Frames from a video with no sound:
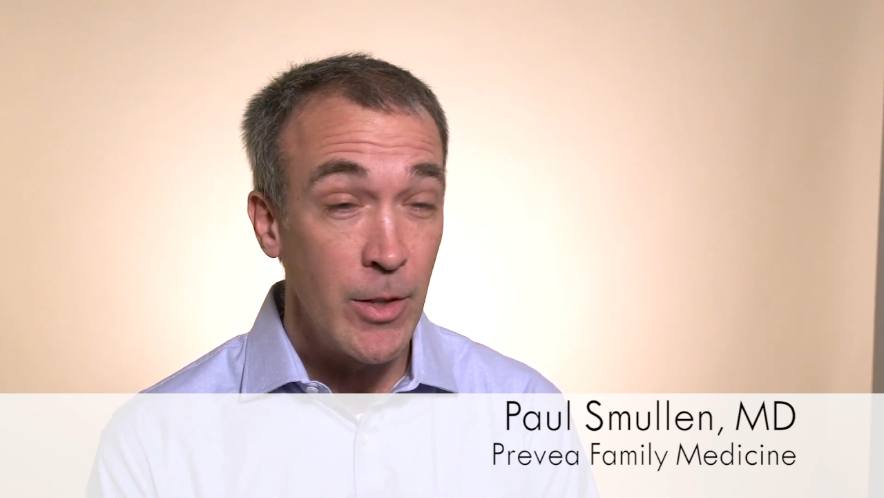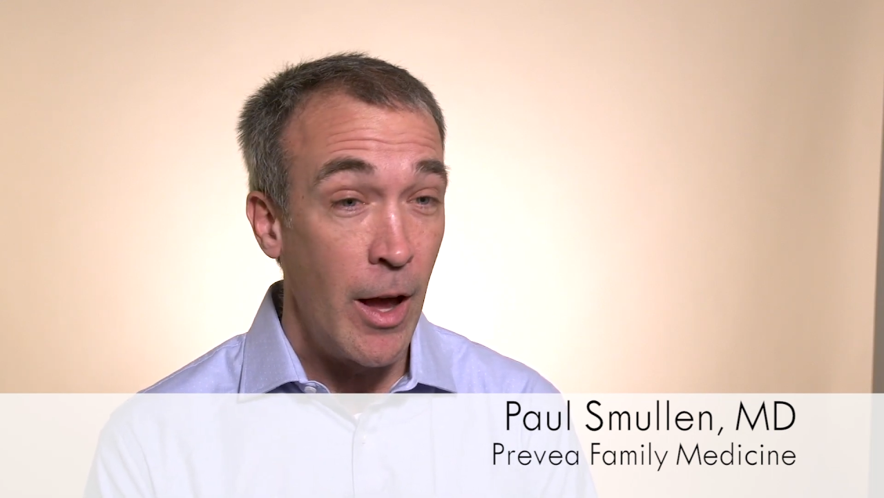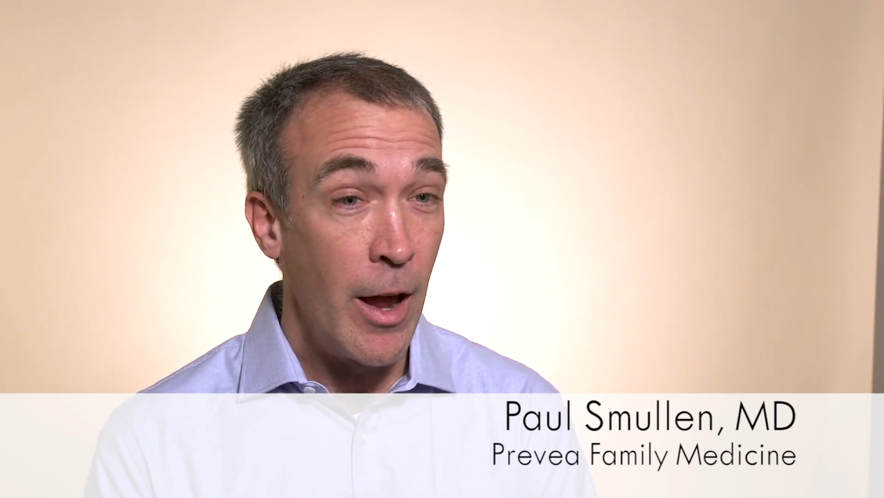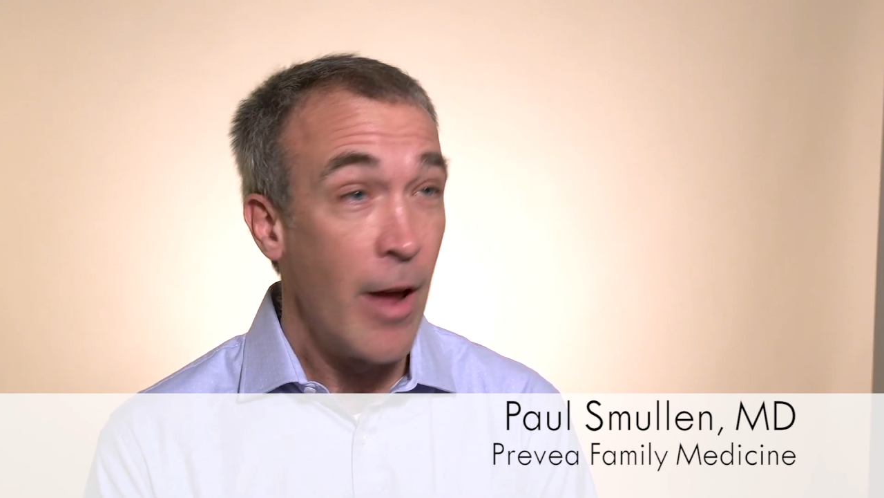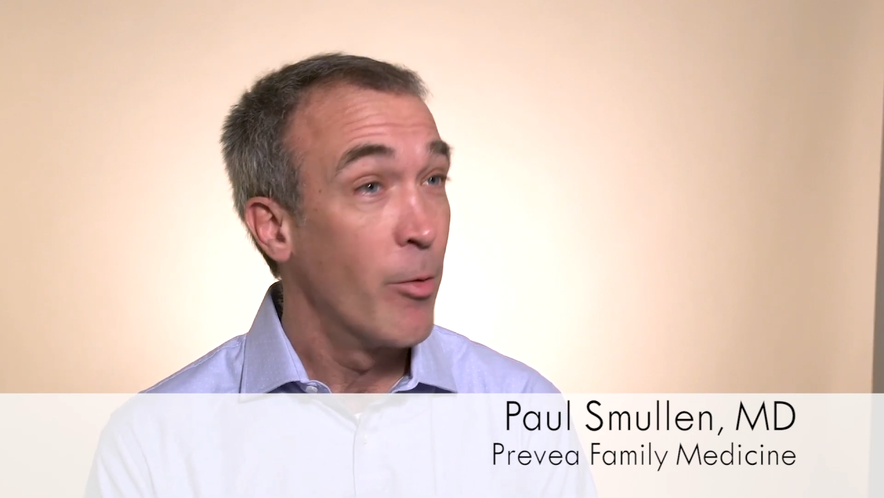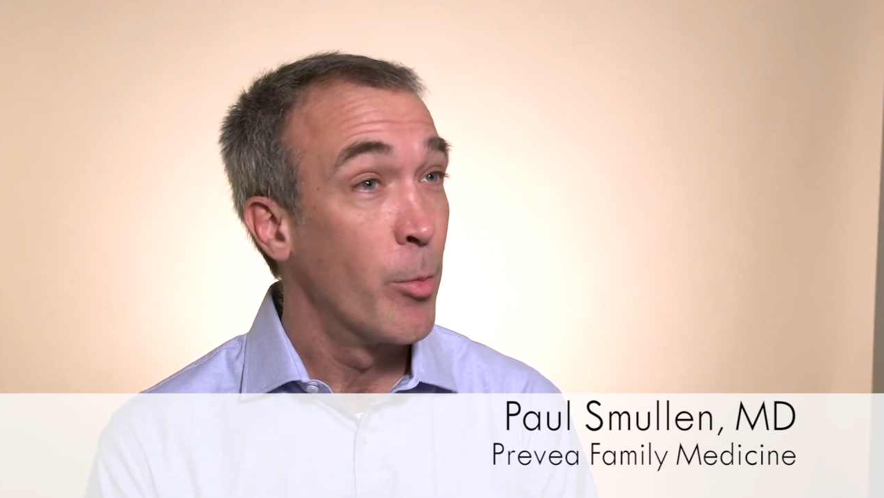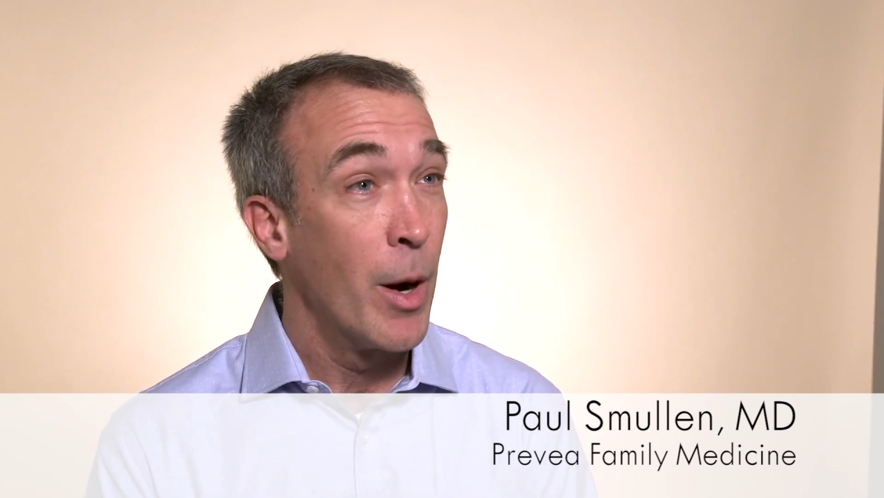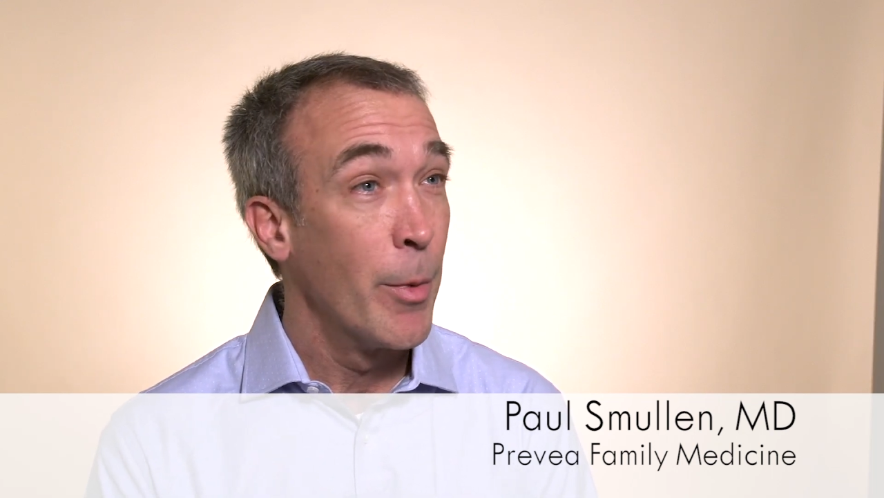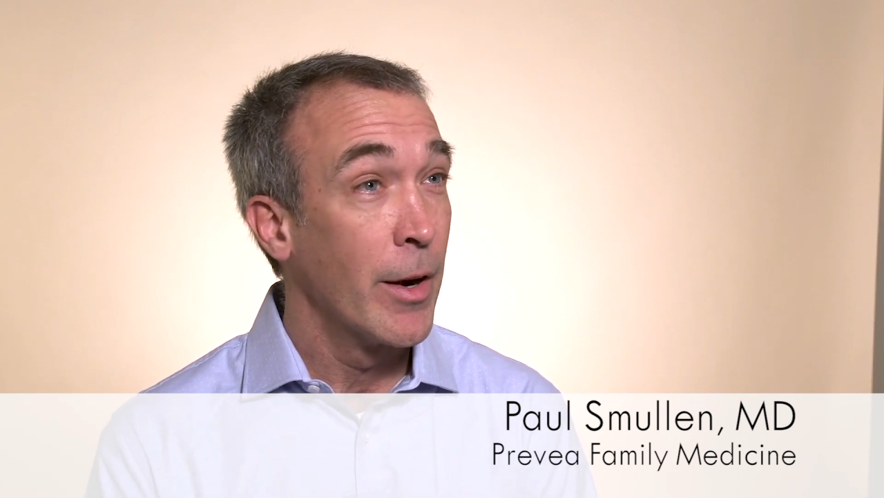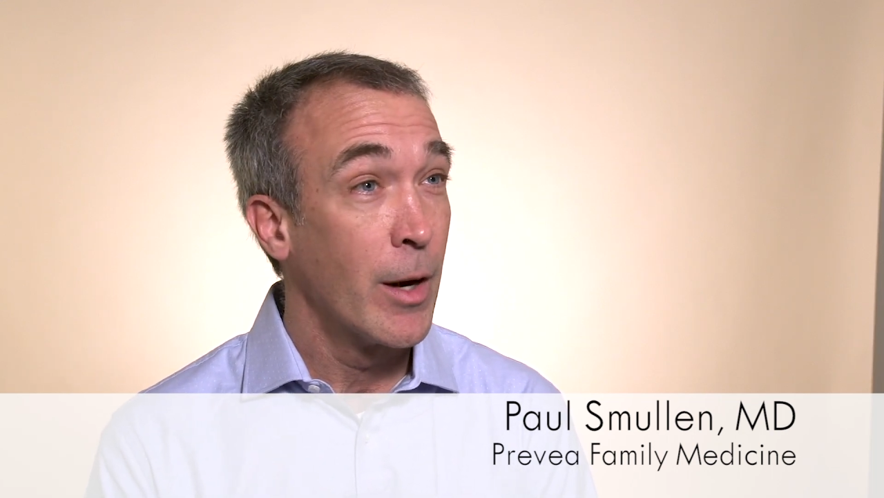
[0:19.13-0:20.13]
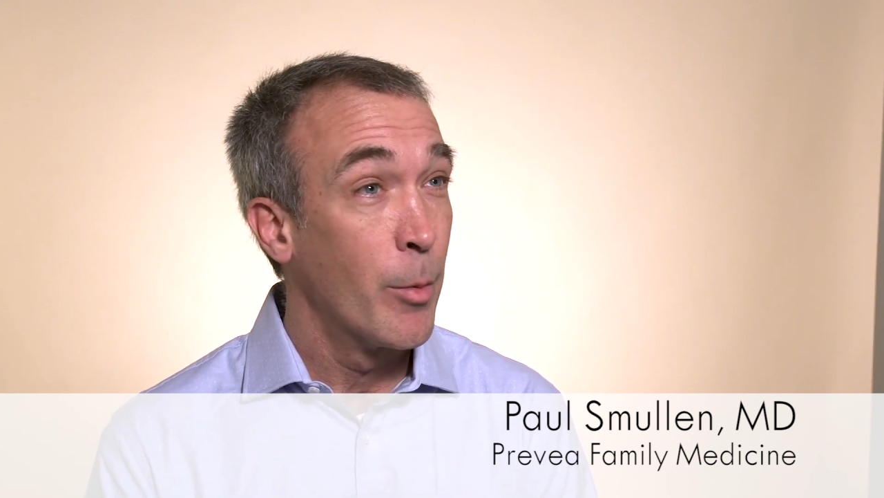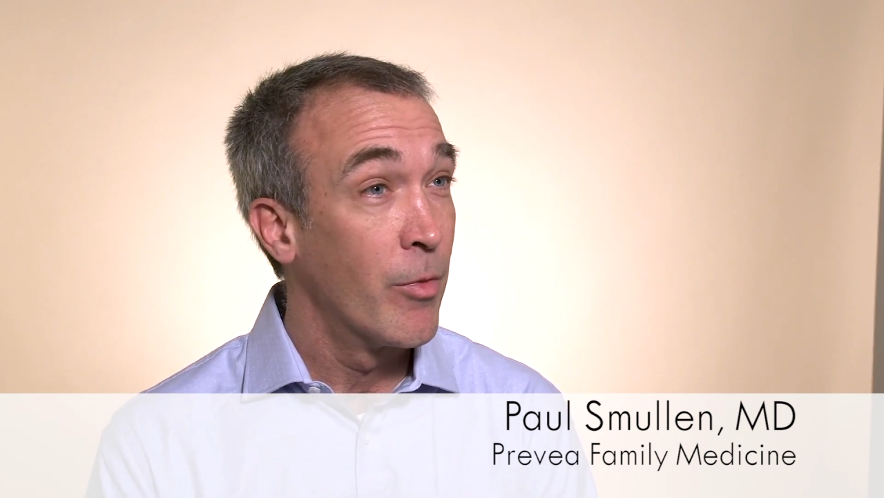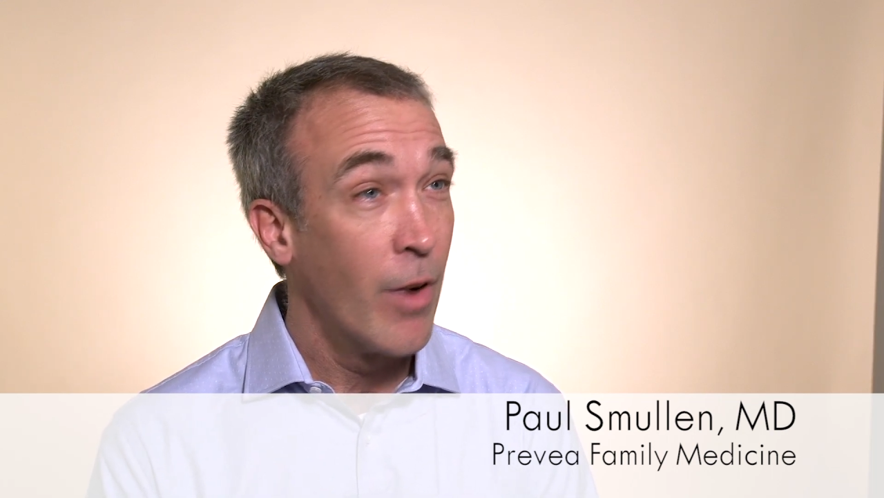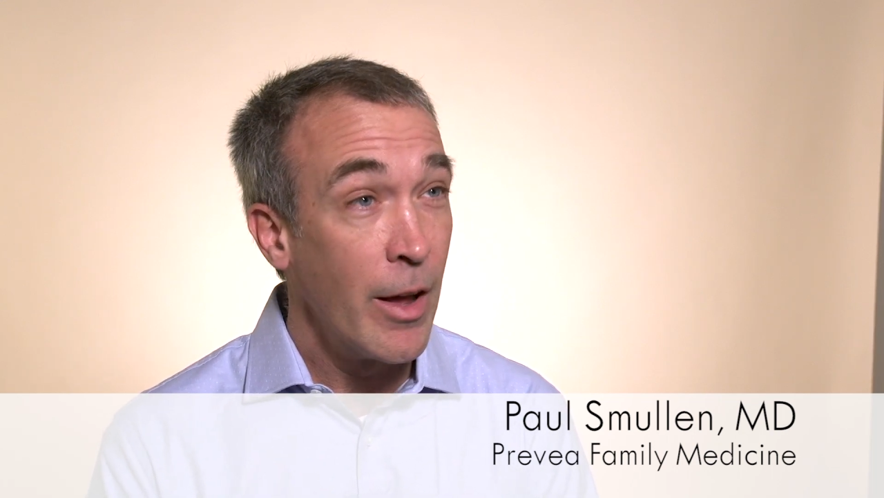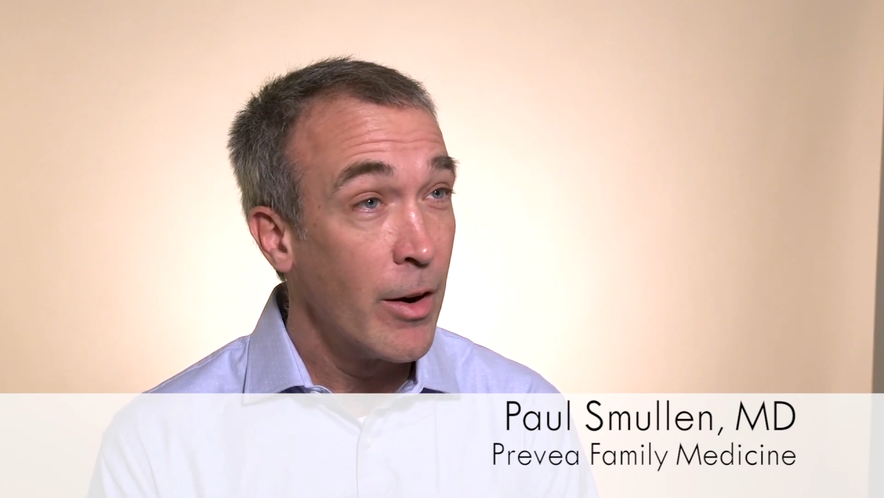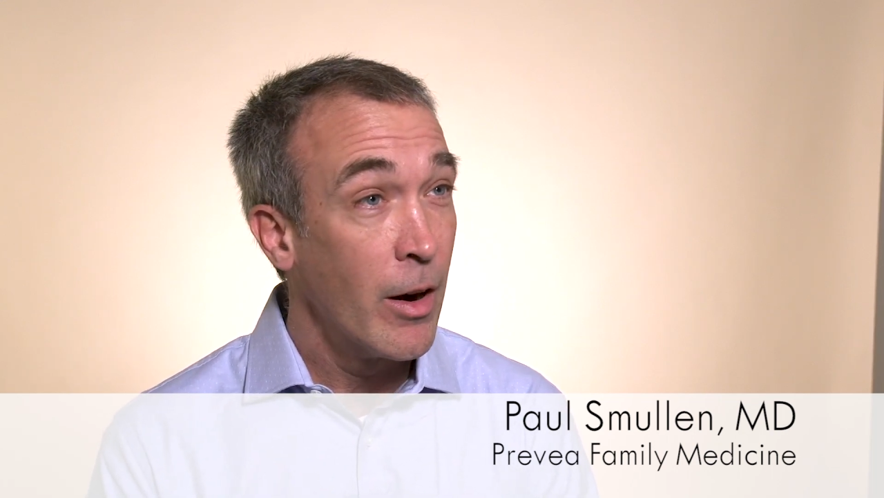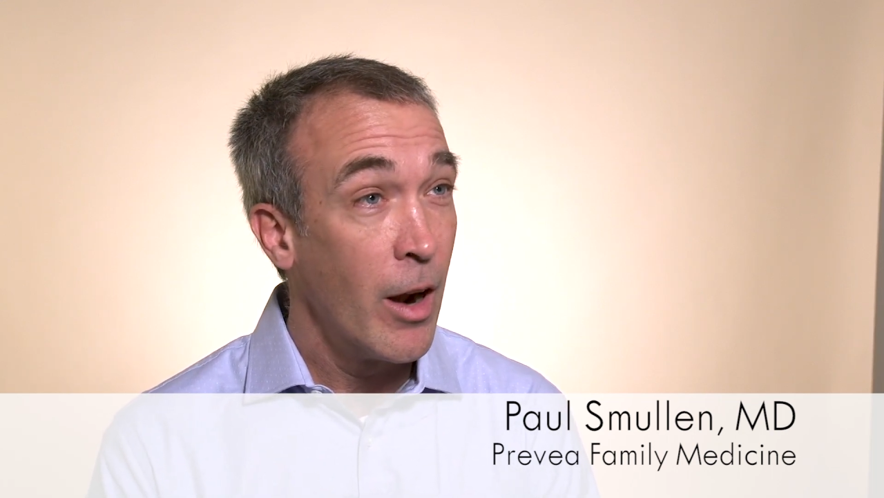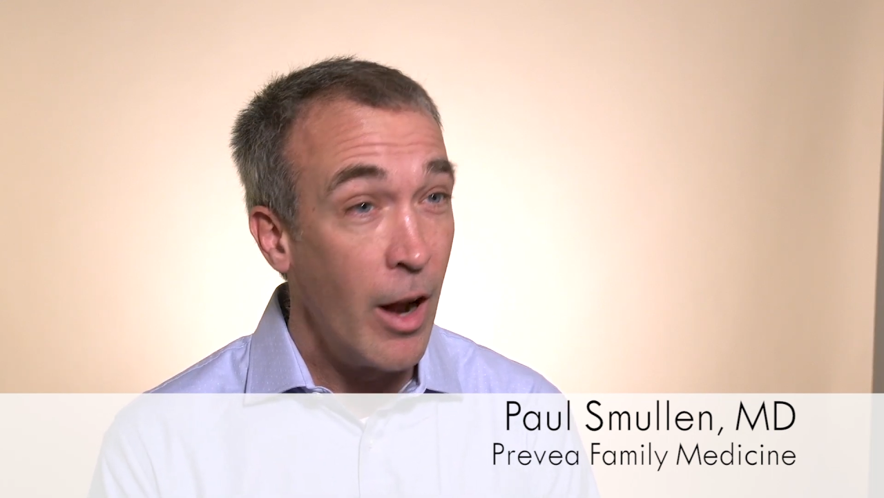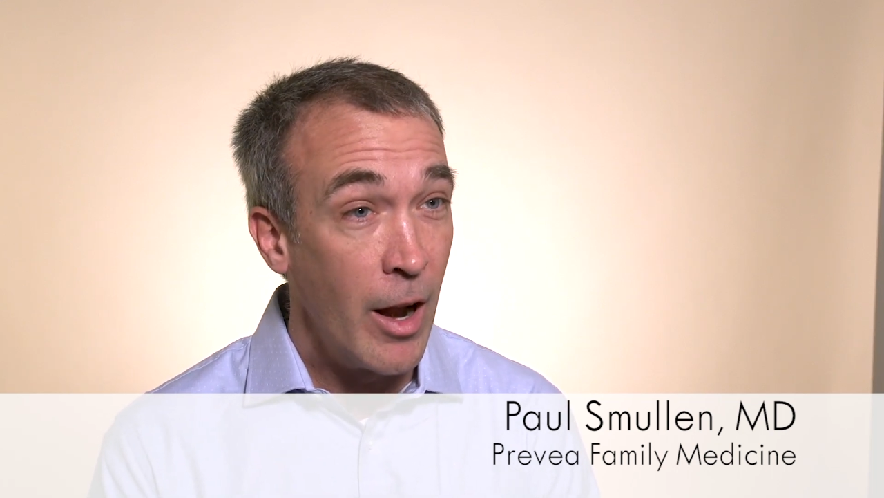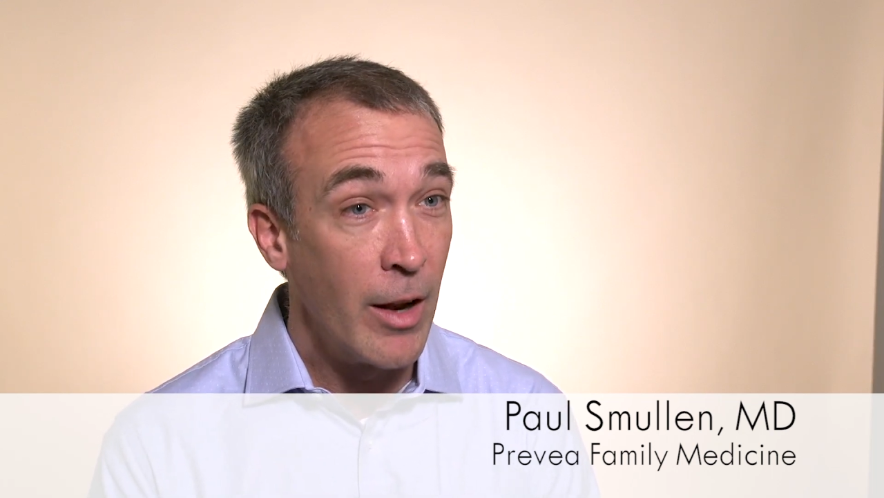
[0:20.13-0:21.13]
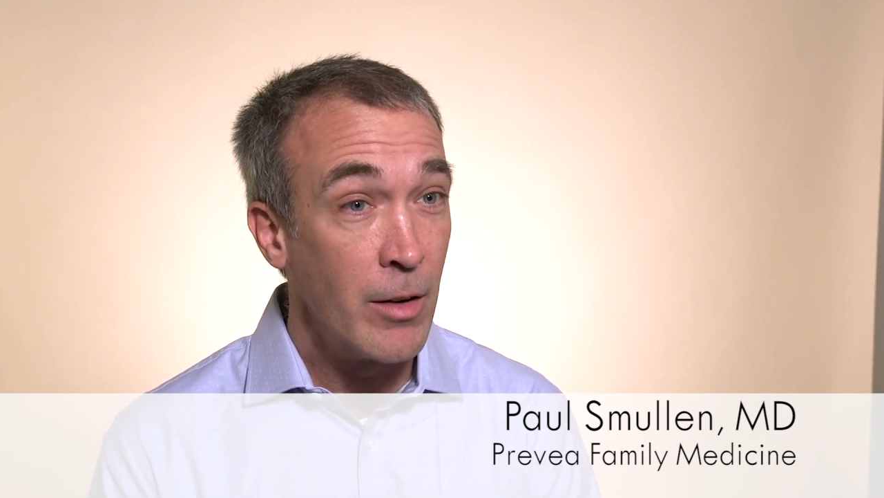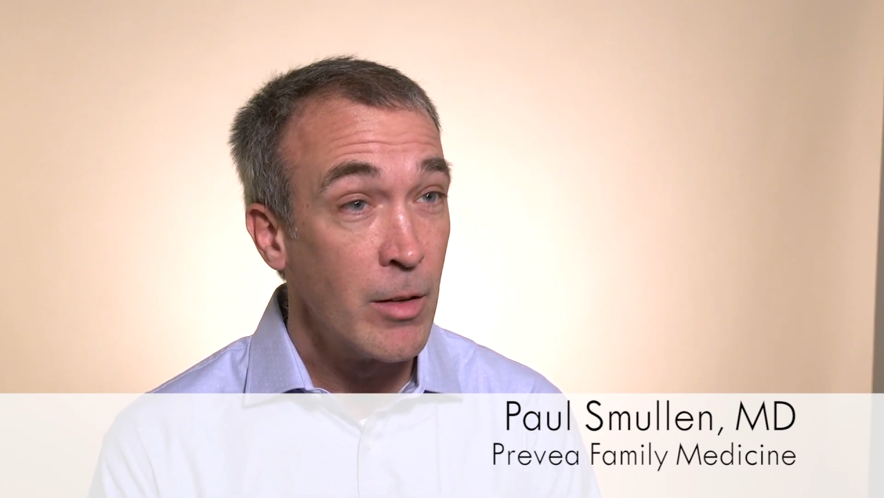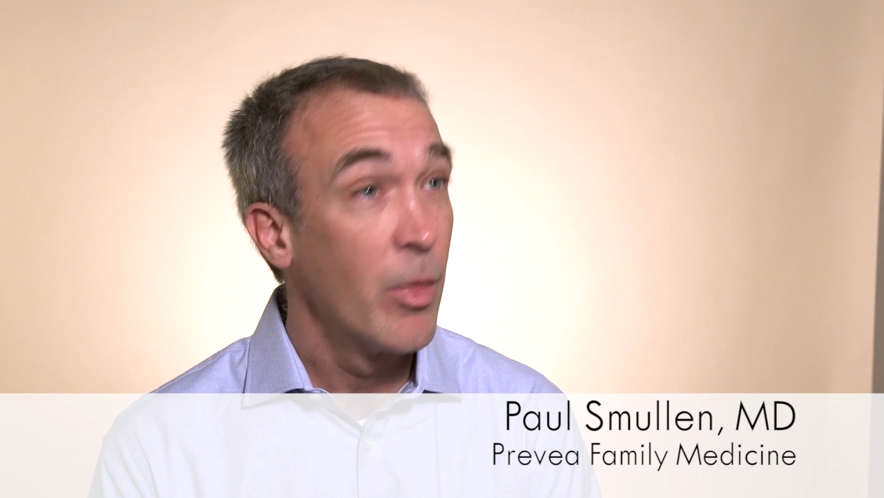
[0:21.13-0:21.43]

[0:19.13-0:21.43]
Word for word: I have a primary care provider I